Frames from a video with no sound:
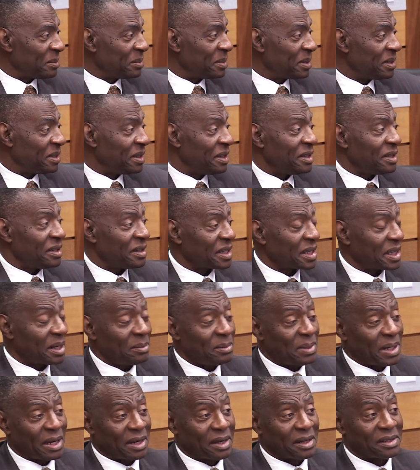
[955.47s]
But look at
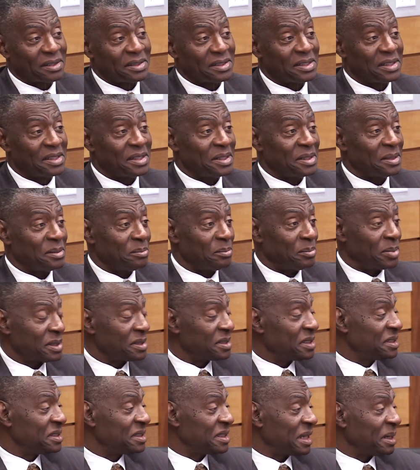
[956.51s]
him now,
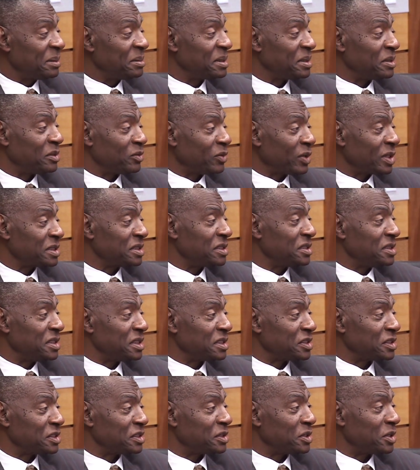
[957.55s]
bussing tables and washing
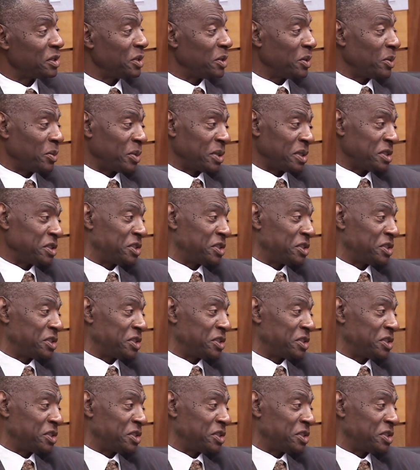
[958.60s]
dishes. What a